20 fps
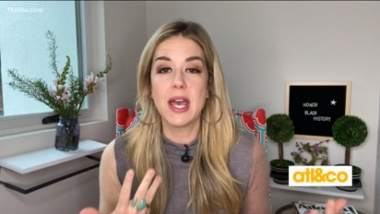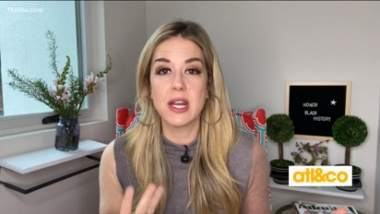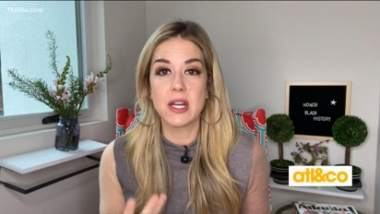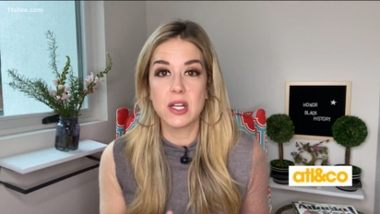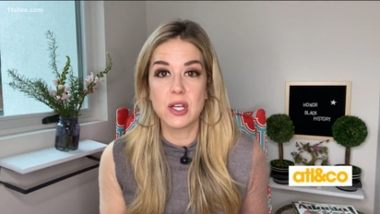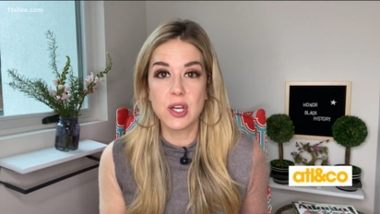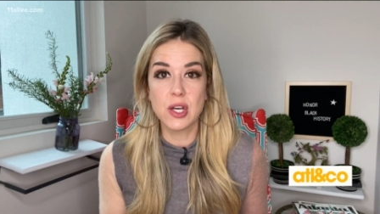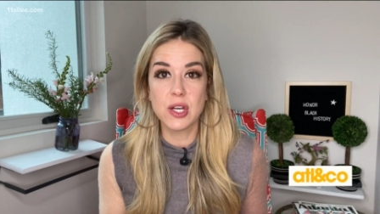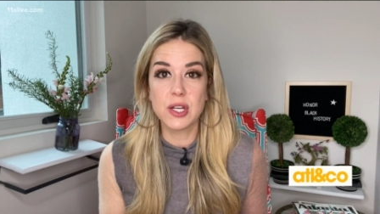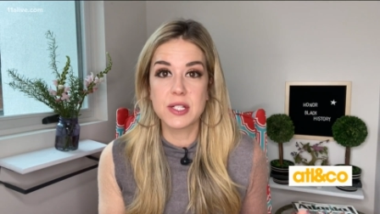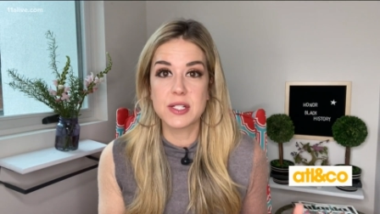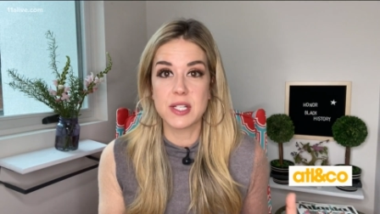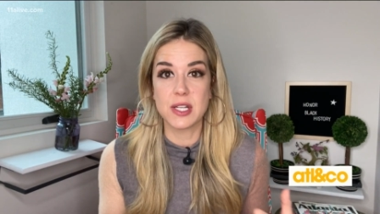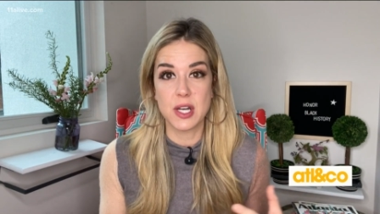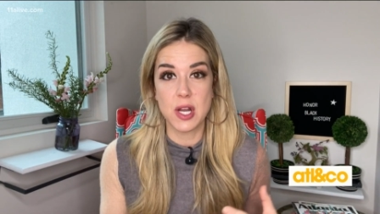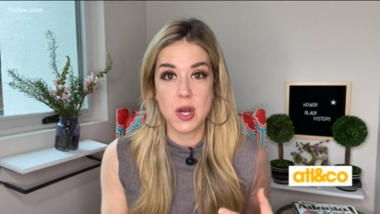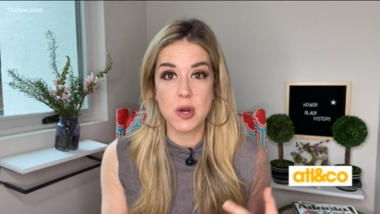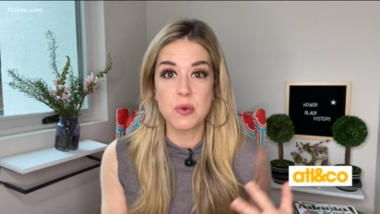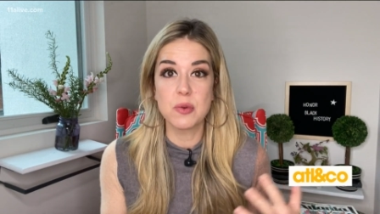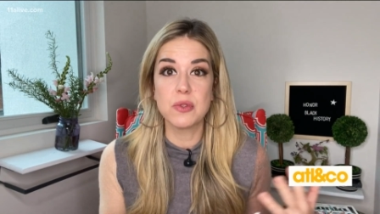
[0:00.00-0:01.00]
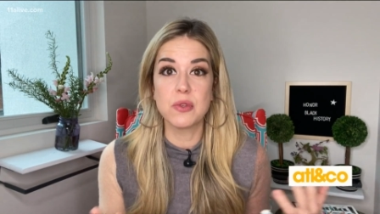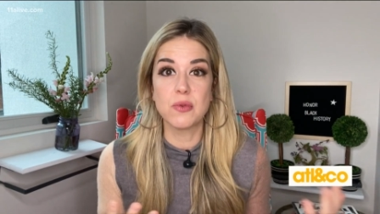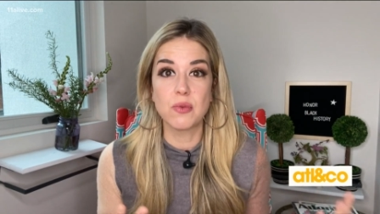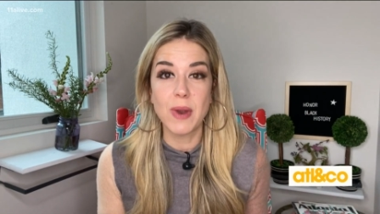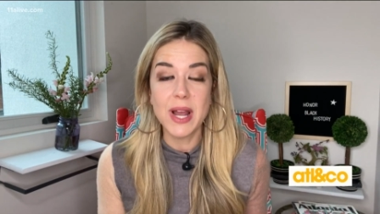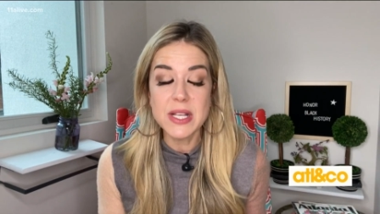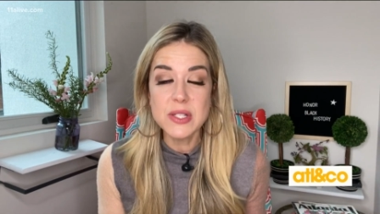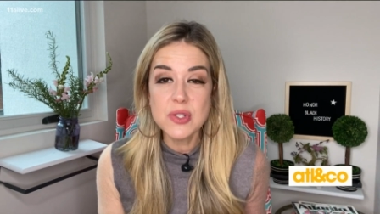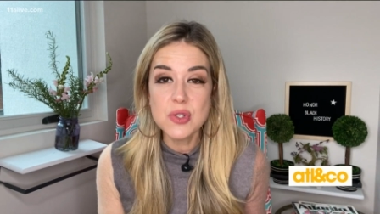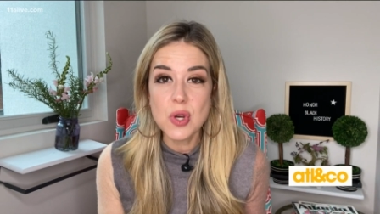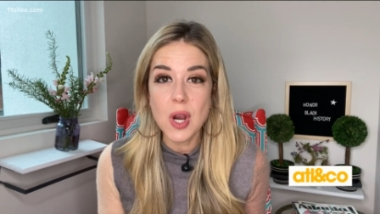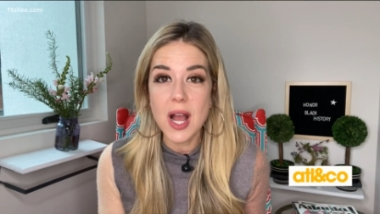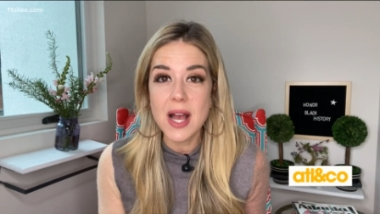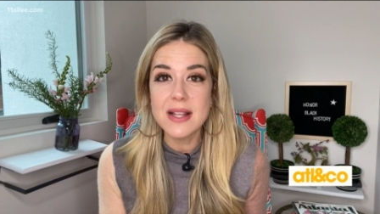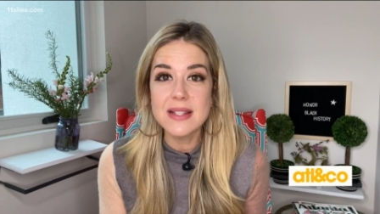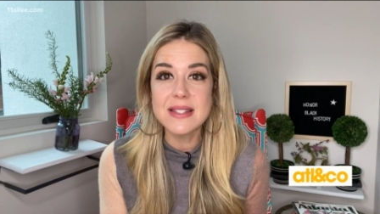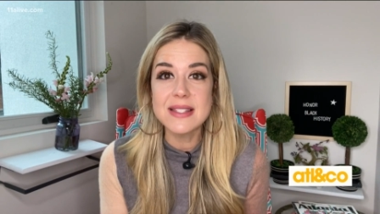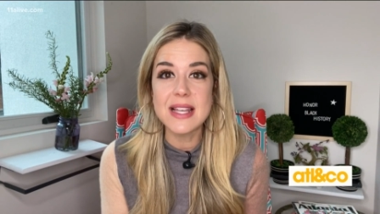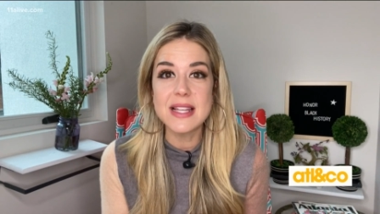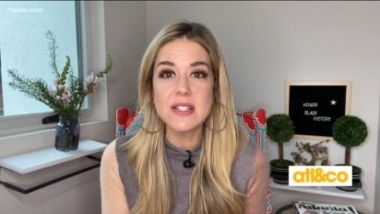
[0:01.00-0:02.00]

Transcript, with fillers: and cooked and owned restaurants.